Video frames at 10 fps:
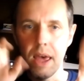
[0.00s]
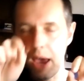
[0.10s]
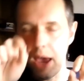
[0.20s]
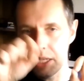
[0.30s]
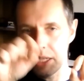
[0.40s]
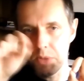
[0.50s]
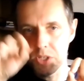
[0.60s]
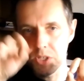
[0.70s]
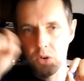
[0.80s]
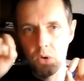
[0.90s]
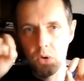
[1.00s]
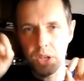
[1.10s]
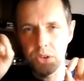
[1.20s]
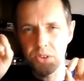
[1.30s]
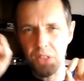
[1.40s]
and it's been scrawled
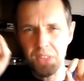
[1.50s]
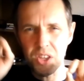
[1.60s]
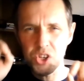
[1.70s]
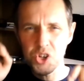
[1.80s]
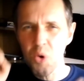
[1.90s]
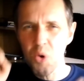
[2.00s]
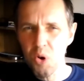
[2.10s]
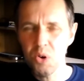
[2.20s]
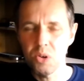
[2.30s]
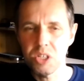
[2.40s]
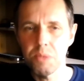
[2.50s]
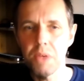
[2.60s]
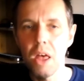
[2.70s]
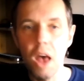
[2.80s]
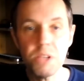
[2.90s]
in, I think, chalk or something.
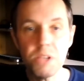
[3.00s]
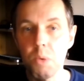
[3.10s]
I was only